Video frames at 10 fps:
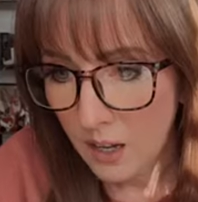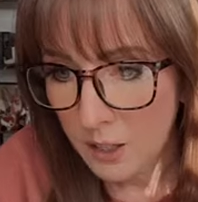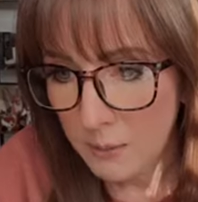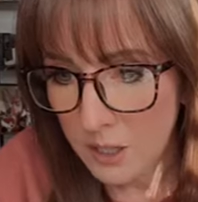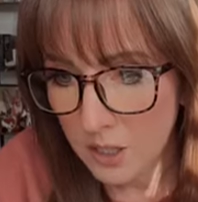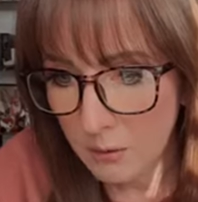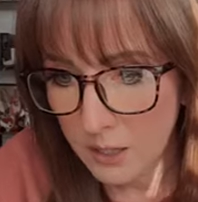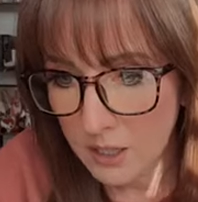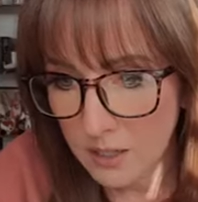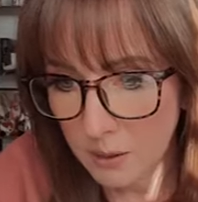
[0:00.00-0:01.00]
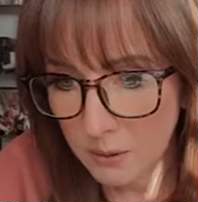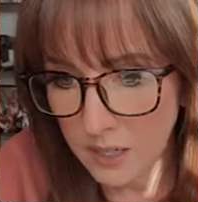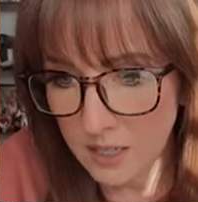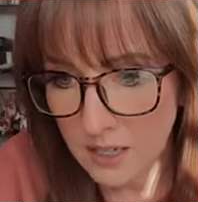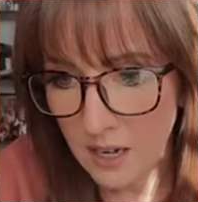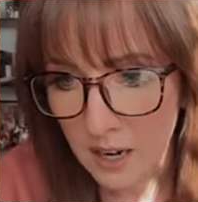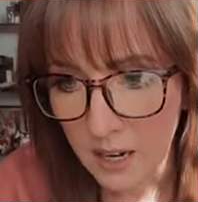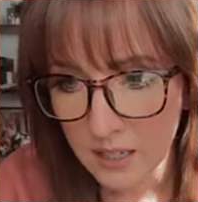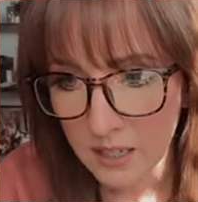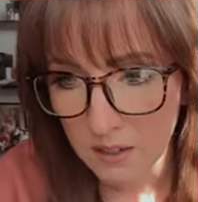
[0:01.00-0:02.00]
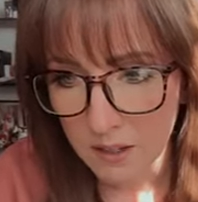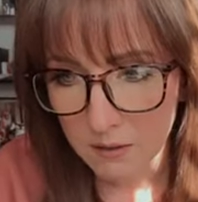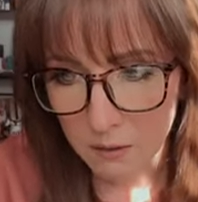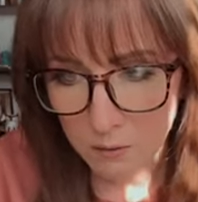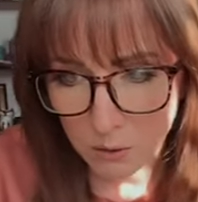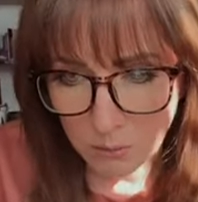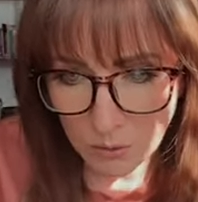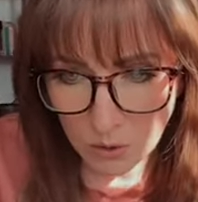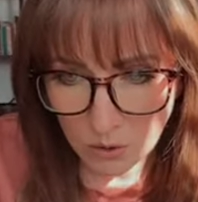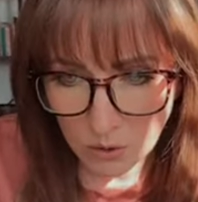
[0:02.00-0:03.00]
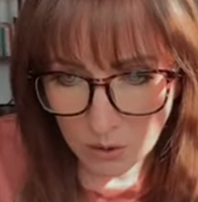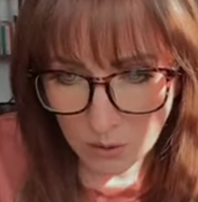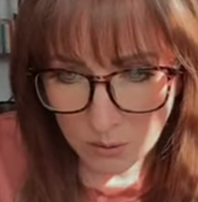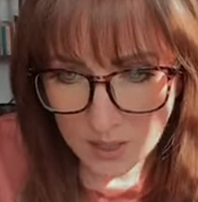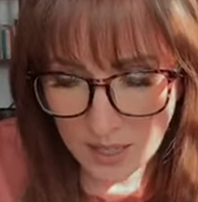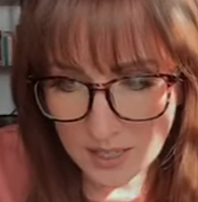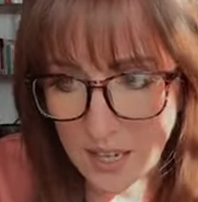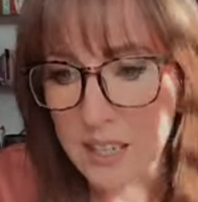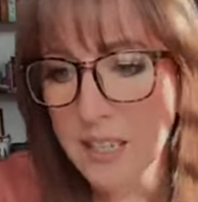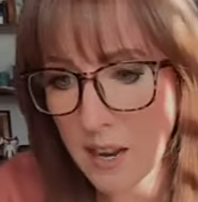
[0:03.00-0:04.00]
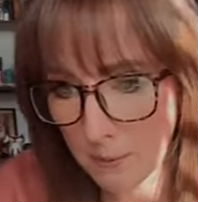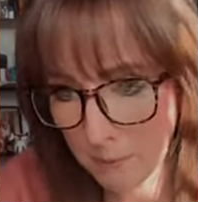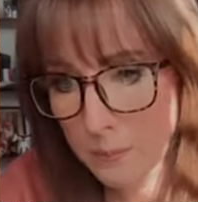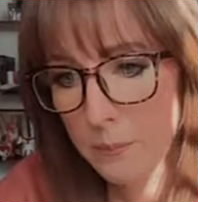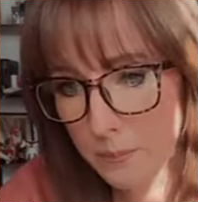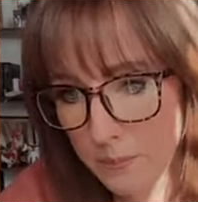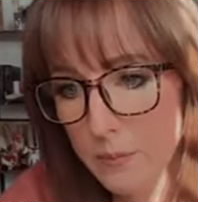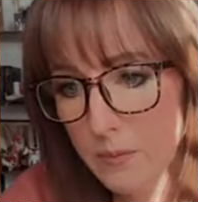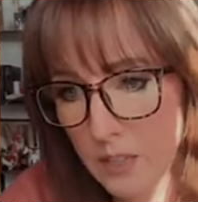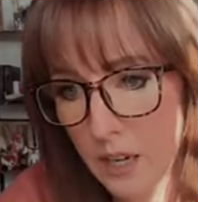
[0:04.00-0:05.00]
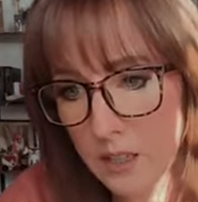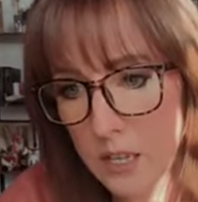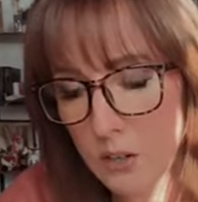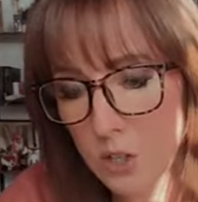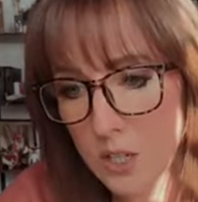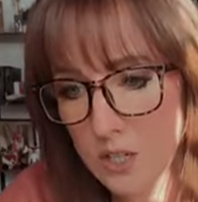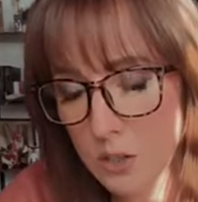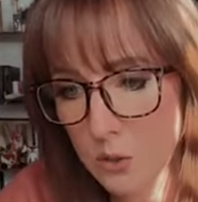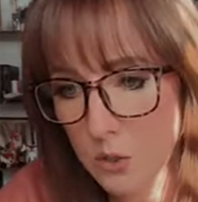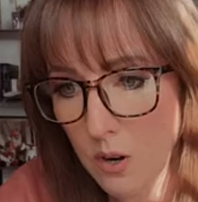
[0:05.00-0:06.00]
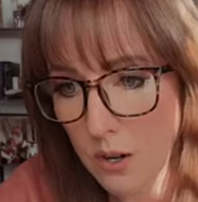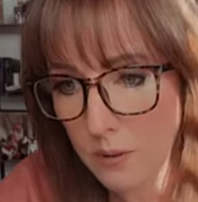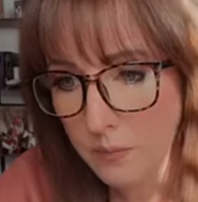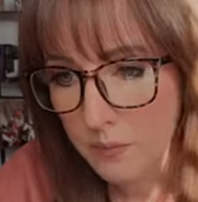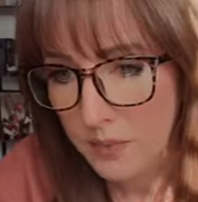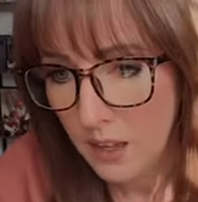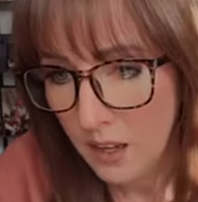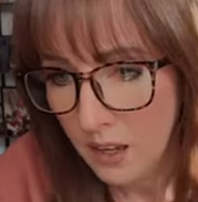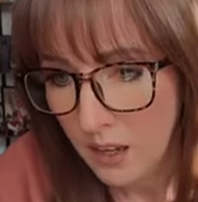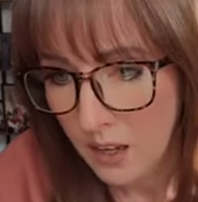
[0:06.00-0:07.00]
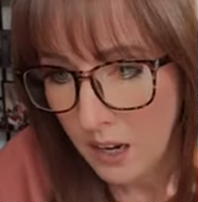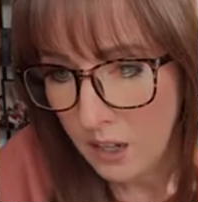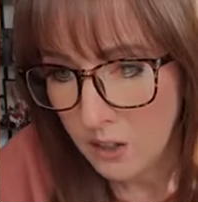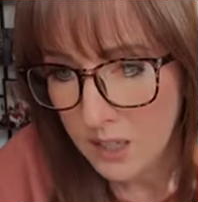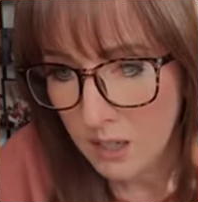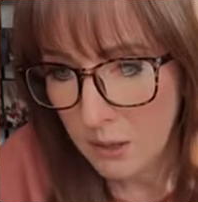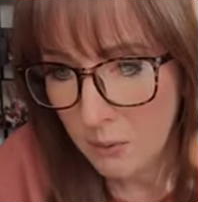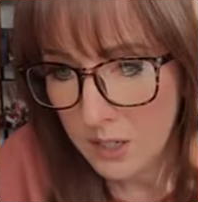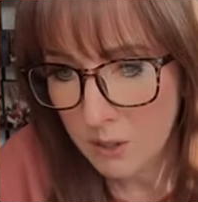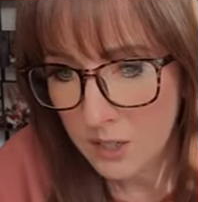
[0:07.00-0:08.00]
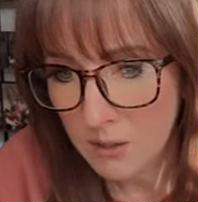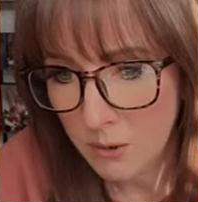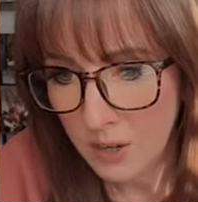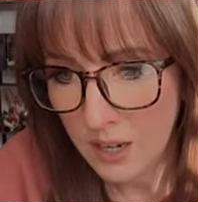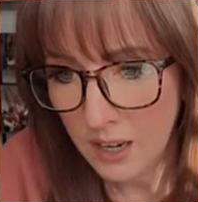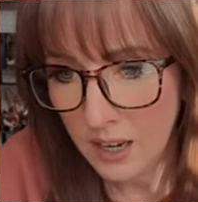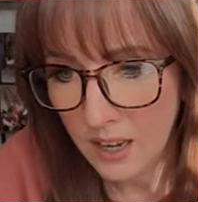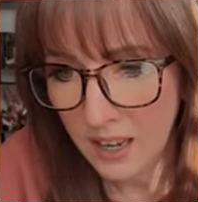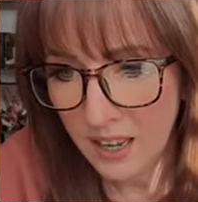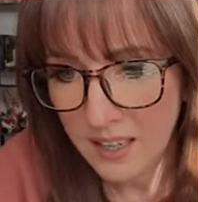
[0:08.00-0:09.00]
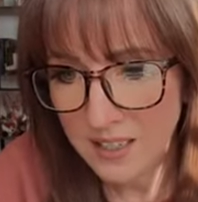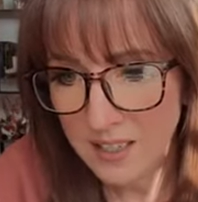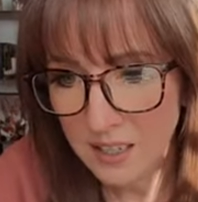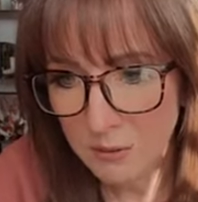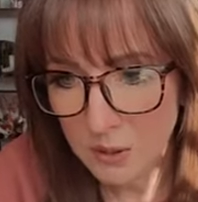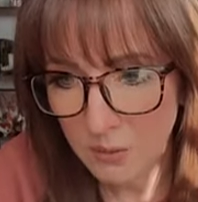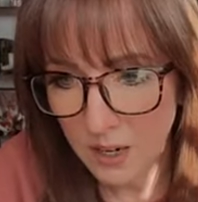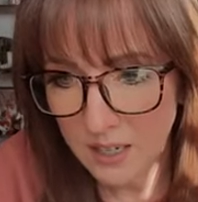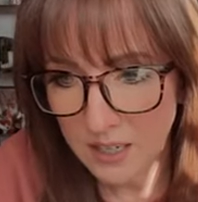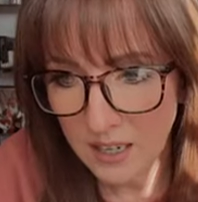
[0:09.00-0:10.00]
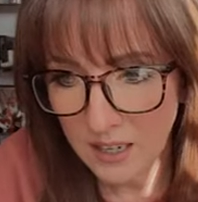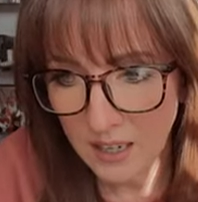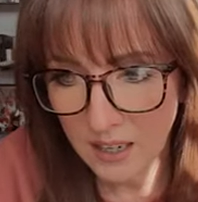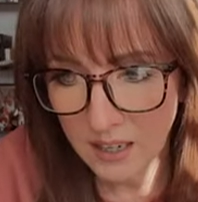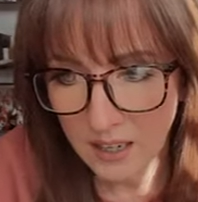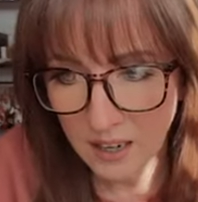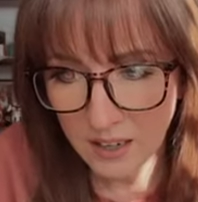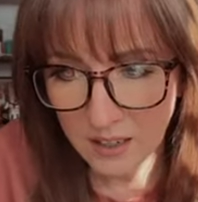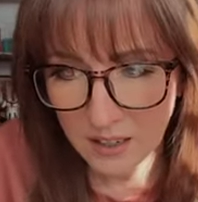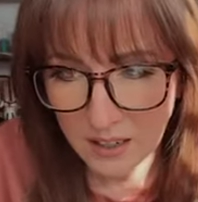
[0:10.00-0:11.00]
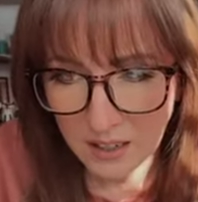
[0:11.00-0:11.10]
uh, you mentioned that we could still release tonight, even if the full moon was last night. Yeah, yeah, the energy is still strong. I looked out my window this morning as the sun was rising and got